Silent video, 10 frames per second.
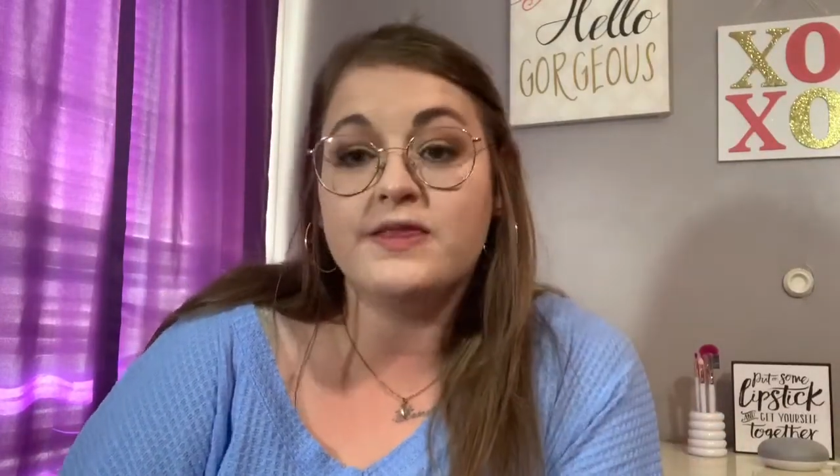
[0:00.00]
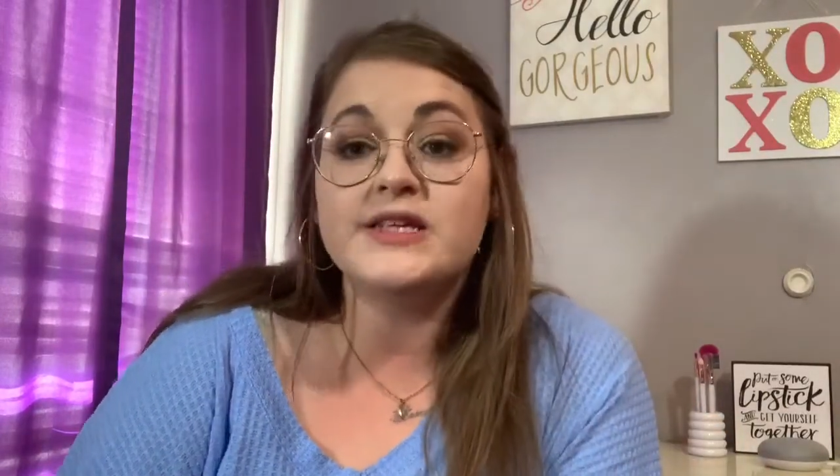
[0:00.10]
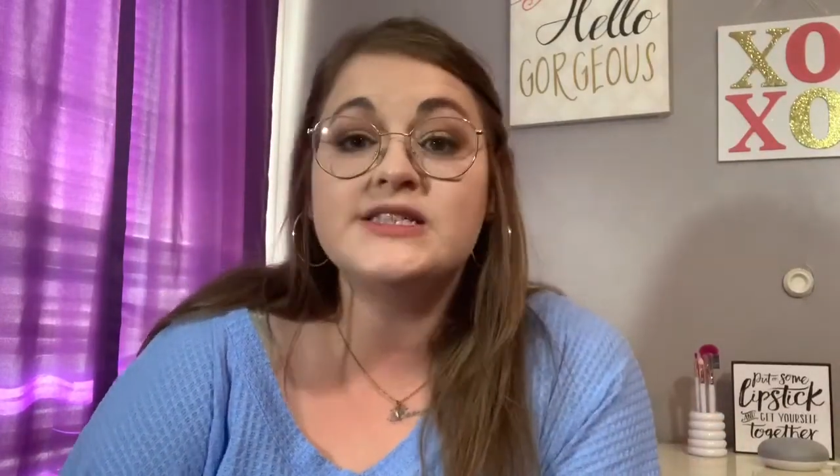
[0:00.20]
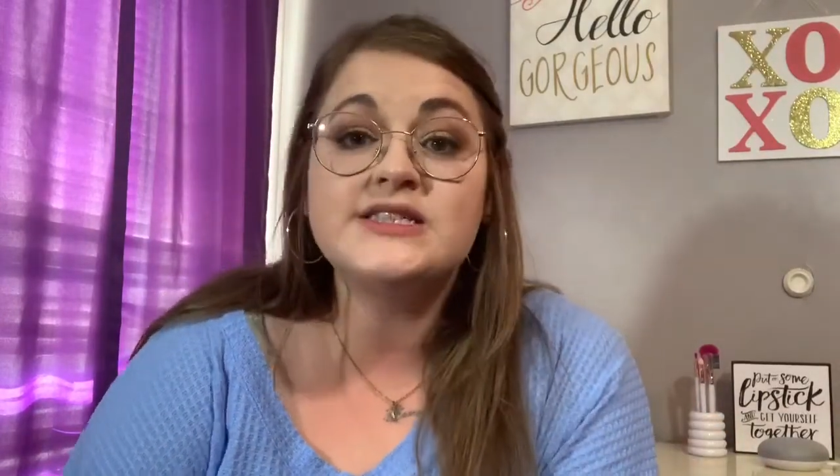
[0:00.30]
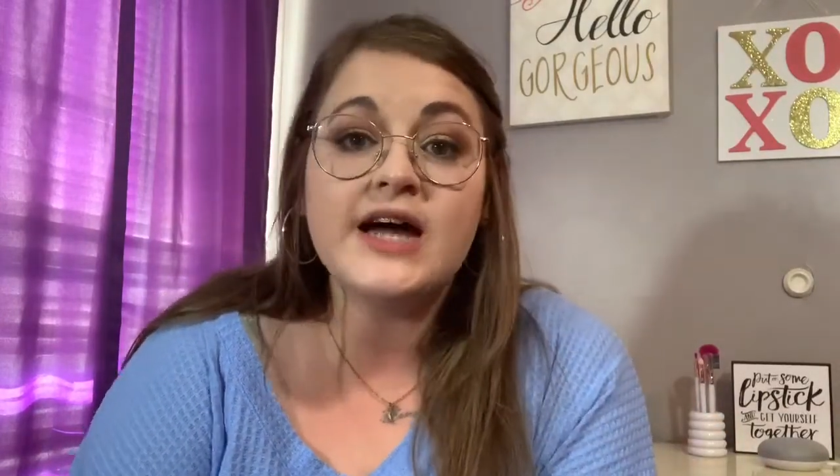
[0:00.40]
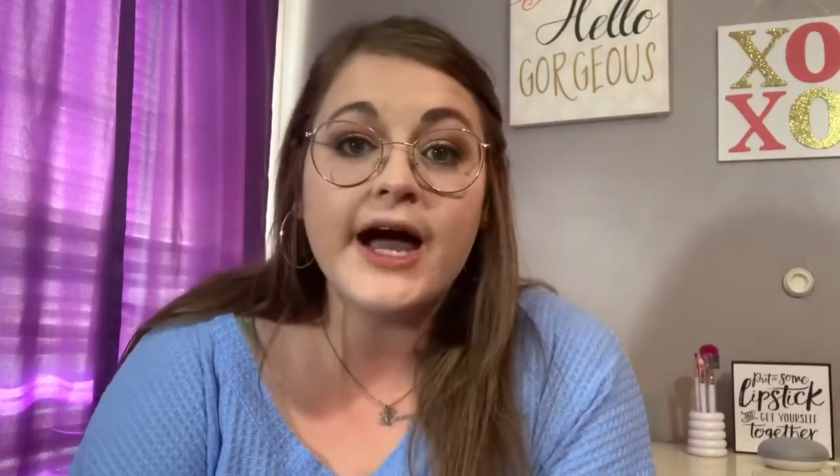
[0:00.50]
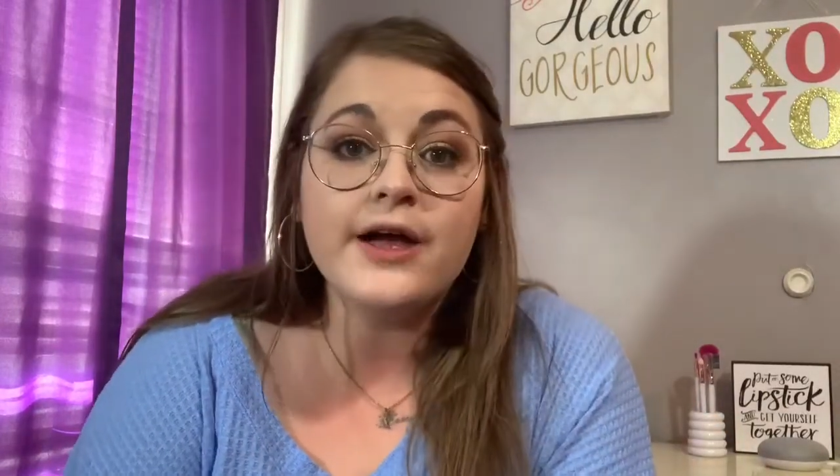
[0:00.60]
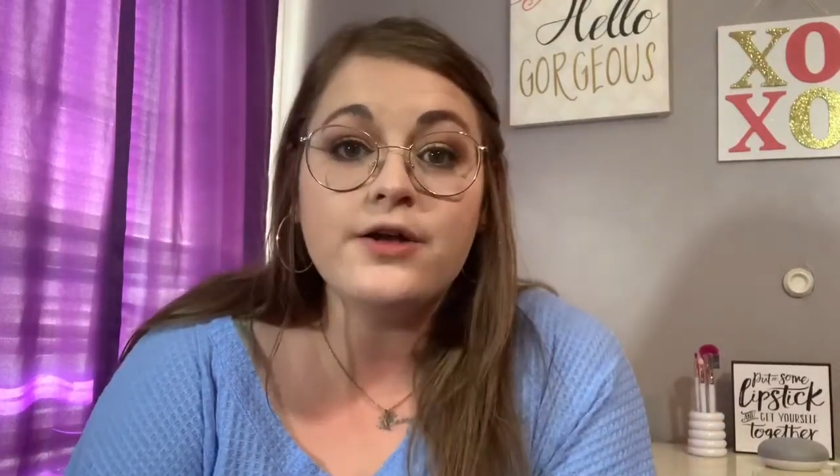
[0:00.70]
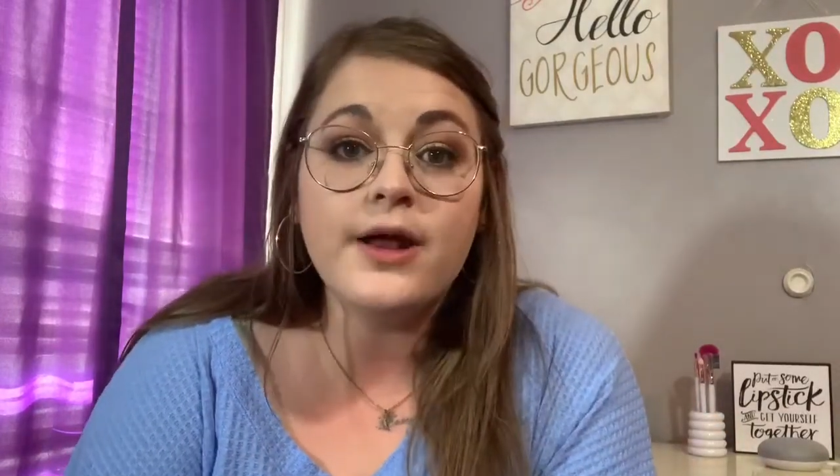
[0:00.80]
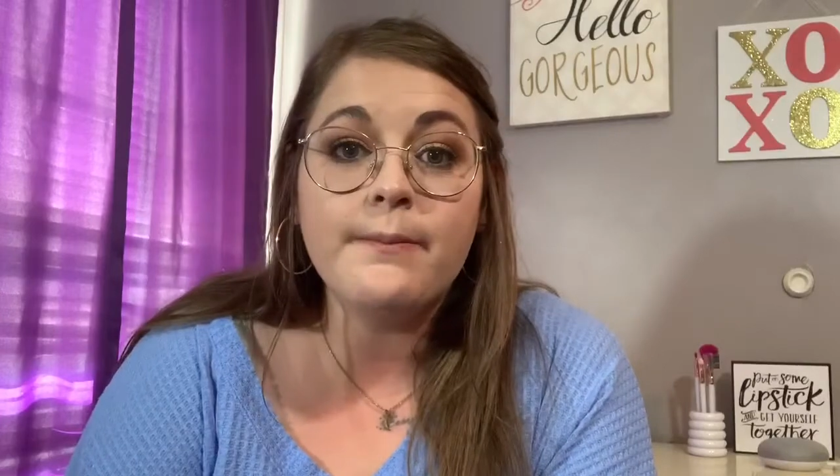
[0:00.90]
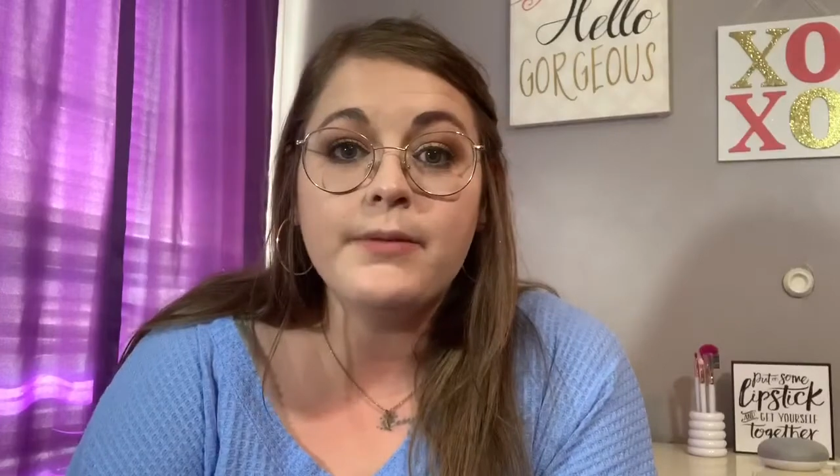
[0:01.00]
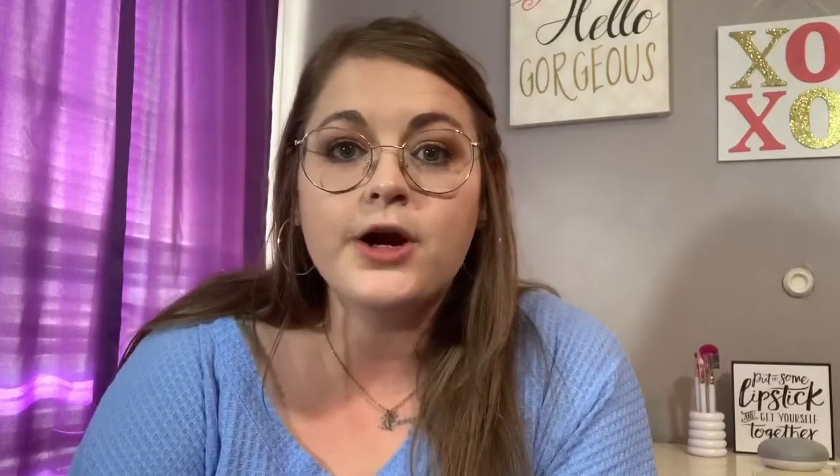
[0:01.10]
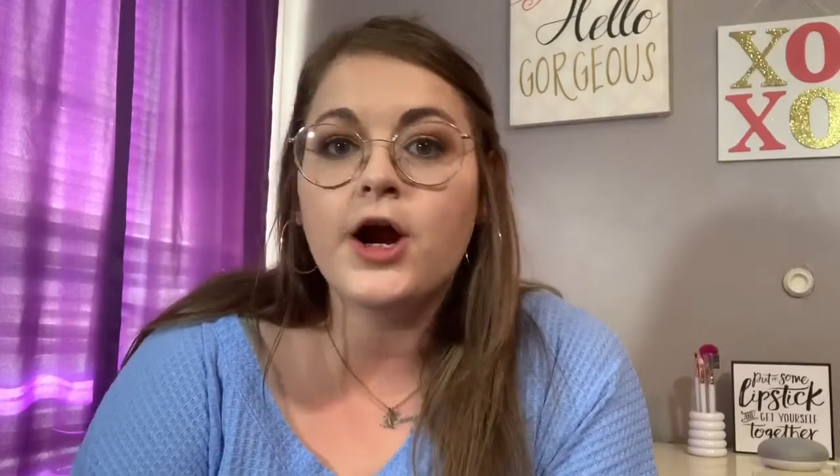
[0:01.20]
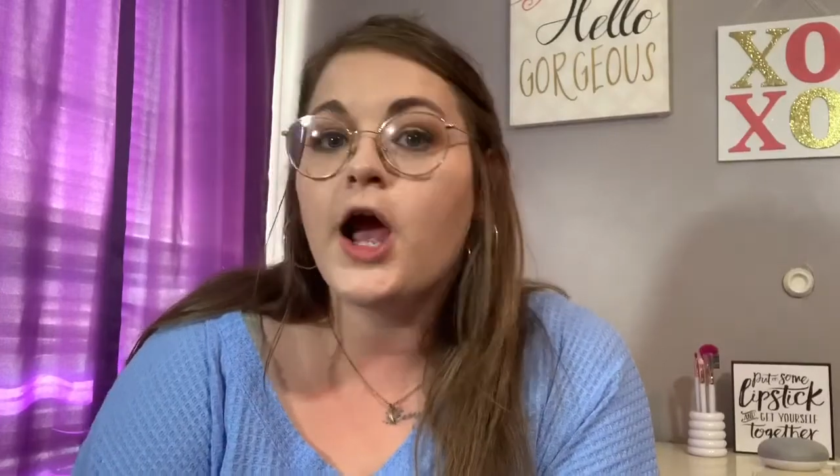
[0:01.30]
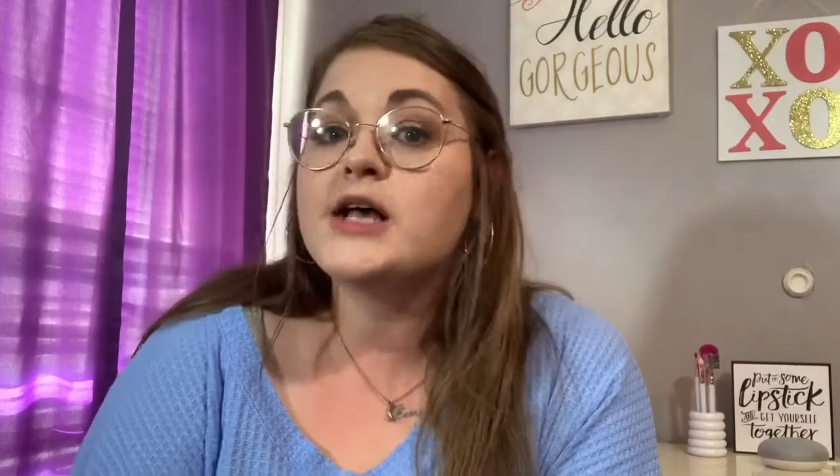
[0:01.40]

the style number.